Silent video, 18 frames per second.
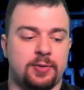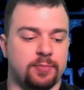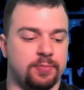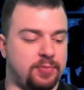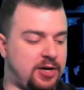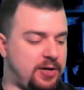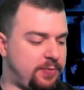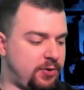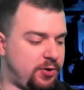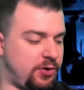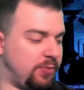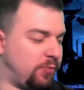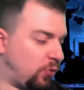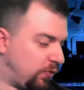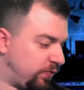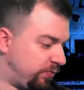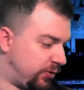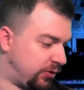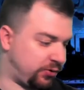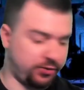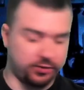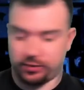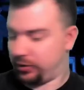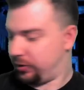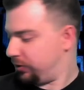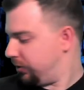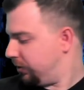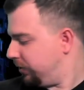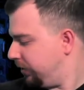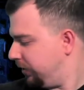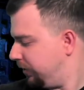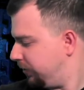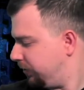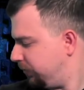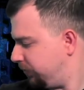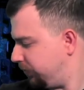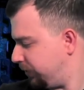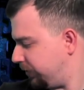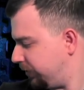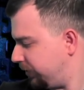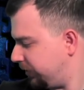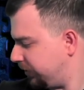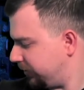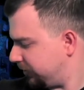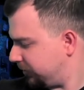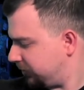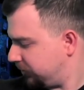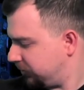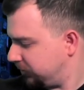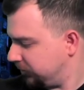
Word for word: Maybe you're more familiar with uh,